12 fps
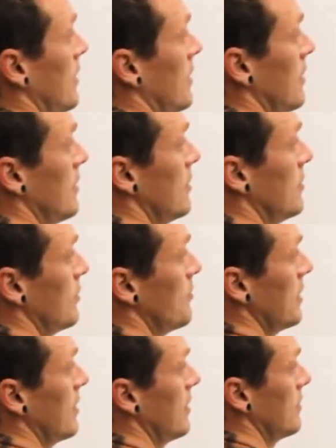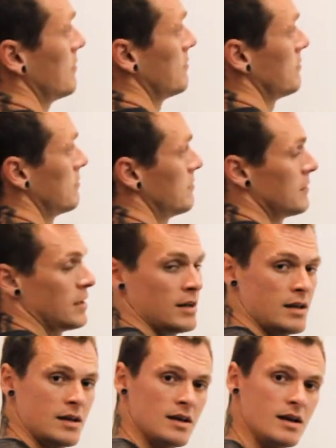you just make it
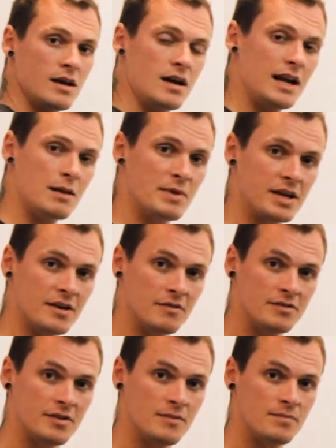a little bit curved.